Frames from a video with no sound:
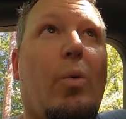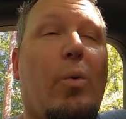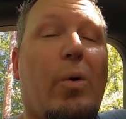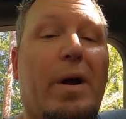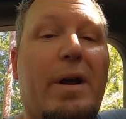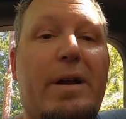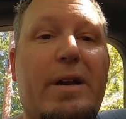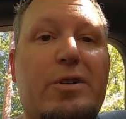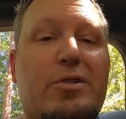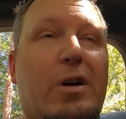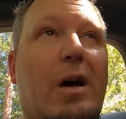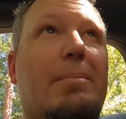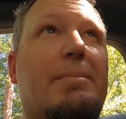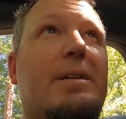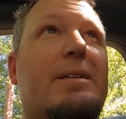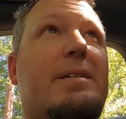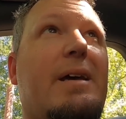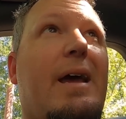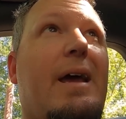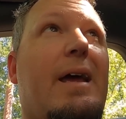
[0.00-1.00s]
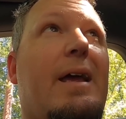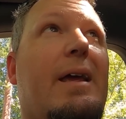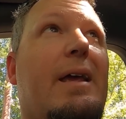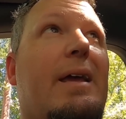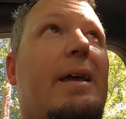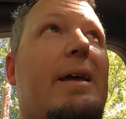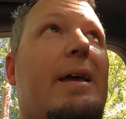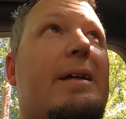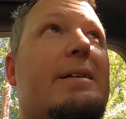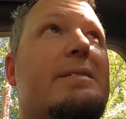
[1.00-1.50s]
we're gonna drop the
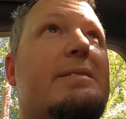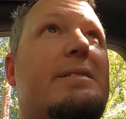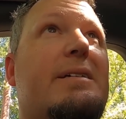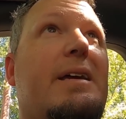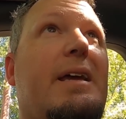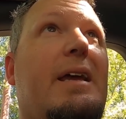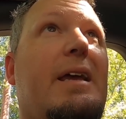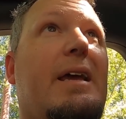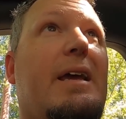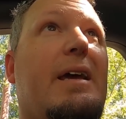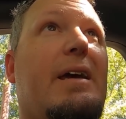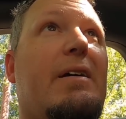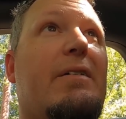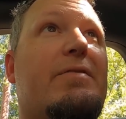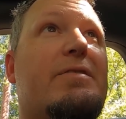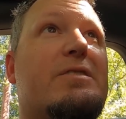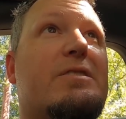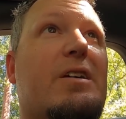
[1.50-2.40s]
tank and see if